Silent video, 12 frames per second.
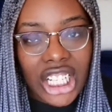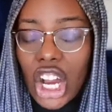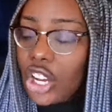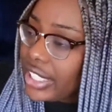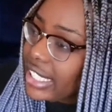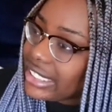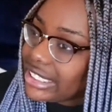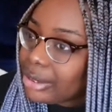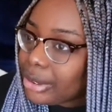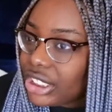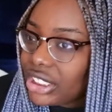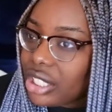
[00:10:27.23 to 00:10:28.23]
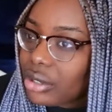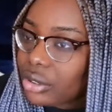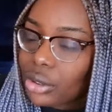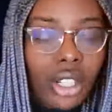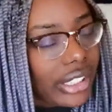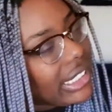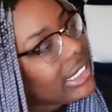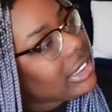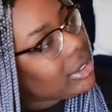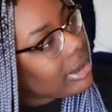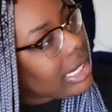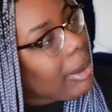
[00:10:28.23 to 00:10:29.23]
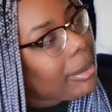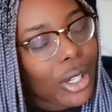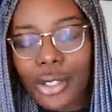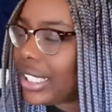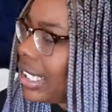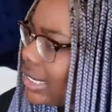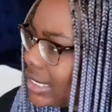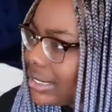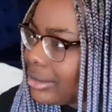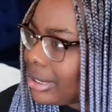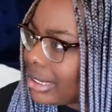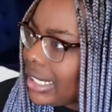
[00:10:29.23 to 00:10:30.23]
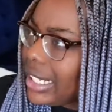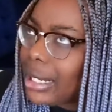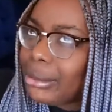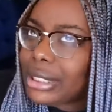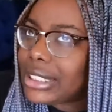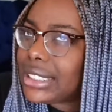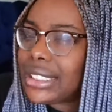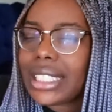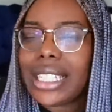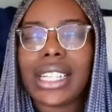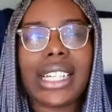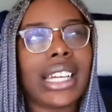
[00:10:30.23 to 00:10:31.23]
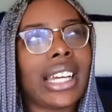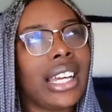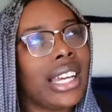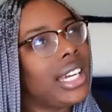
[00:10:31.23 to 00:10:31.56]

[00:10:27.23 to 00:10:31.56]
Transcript: Oh yeah, this is what she's going through. Oh yeah, this is what's happening. Oh yeah, this is what. And I'm just like,